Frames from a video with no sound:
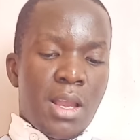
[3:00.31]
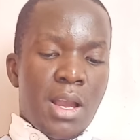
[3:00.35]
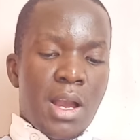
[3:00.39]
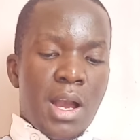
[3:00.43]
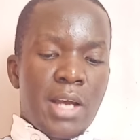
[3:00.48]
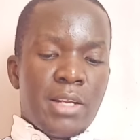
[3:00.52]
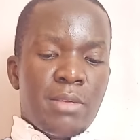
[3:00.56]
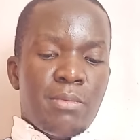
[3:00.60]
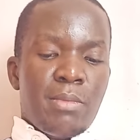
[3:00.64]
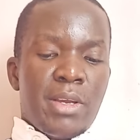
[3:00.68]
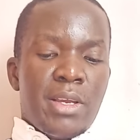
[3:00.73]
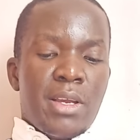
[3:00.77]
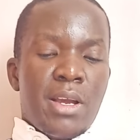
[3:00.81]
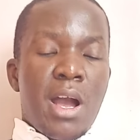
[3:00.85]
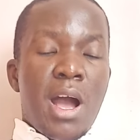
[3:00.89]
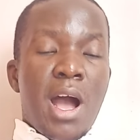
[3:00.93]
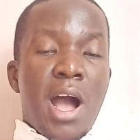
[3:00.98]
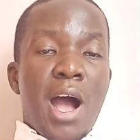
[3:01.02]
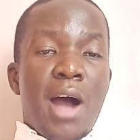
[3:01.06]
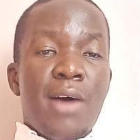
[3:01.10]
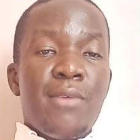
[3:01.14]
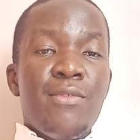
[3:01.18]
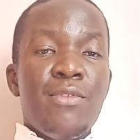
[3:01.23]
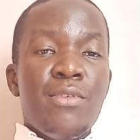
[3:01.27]
and may
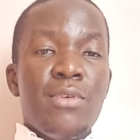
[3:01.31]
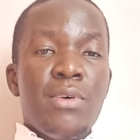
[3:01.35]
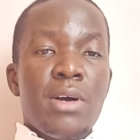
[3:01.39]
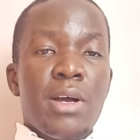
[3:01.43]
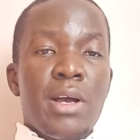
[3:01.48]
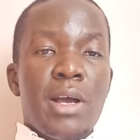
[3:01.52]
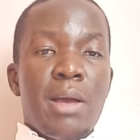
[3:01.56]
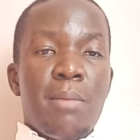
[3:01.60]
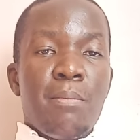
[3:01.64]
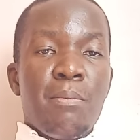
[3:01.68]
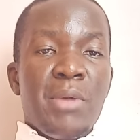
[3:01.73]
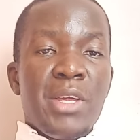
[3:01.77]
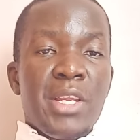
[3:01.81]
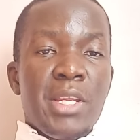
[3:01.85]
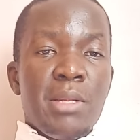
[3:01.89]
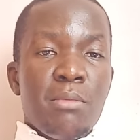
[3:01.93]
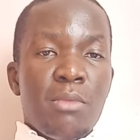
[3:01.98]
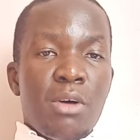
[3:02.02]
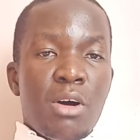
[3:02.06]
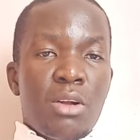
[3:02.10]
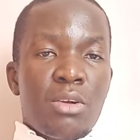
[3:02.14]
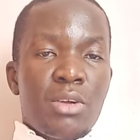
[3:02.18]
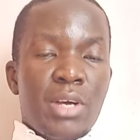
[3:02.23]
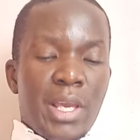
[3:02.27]
have a
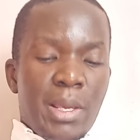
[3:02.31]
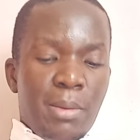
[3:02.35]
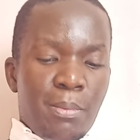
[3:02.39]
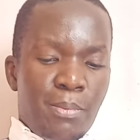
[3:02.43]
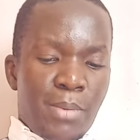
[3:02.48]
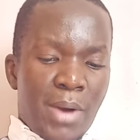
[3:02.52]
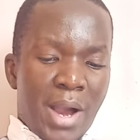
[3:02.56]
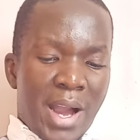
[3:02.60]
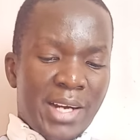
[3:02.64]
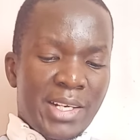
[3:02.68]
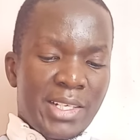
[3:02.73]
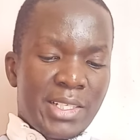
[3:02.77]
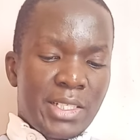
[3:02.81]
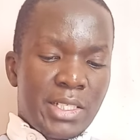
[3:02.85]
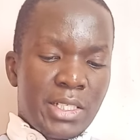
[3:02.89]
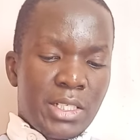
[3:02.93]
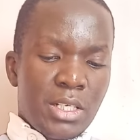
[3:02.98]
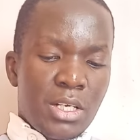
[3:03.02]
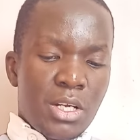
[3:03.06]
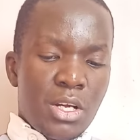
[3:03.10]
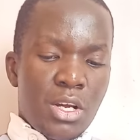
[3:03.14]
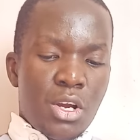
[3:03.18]
minimal impact